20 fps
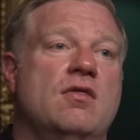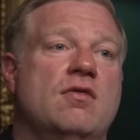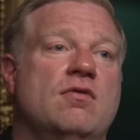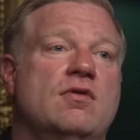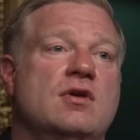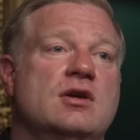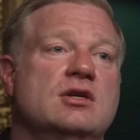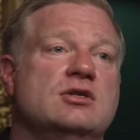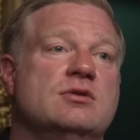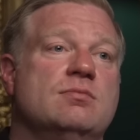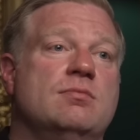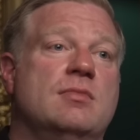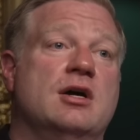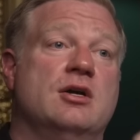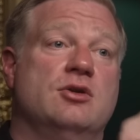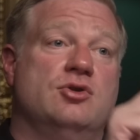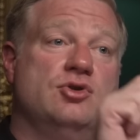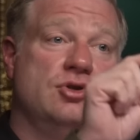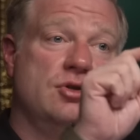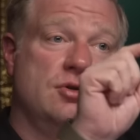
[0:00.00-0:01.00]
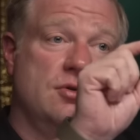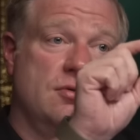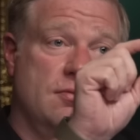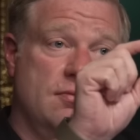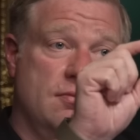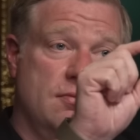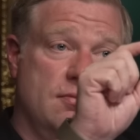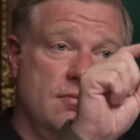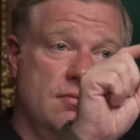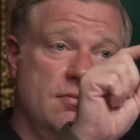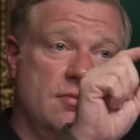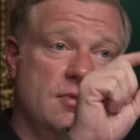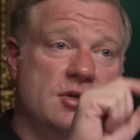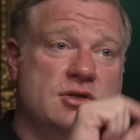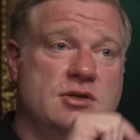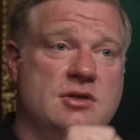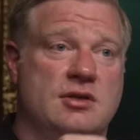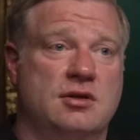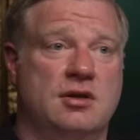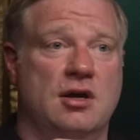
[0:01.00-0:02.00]
this much,
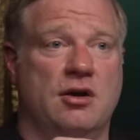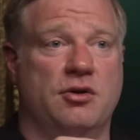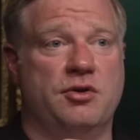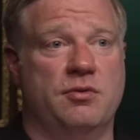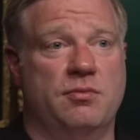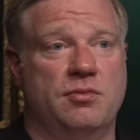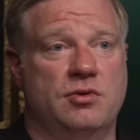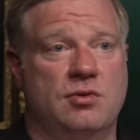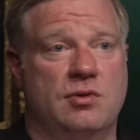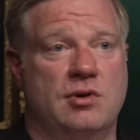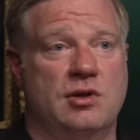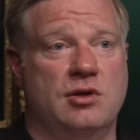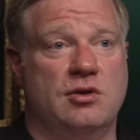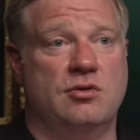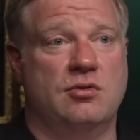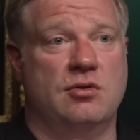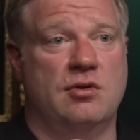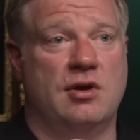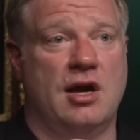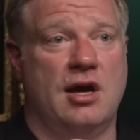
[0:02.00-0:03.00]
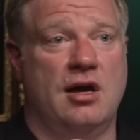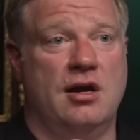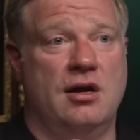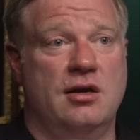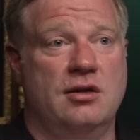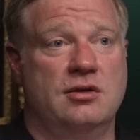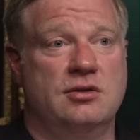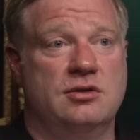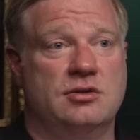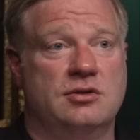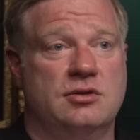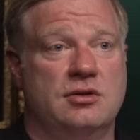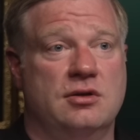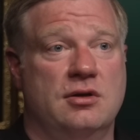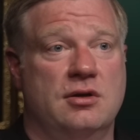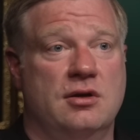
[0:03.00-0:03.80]
that's the delta between the two candidates,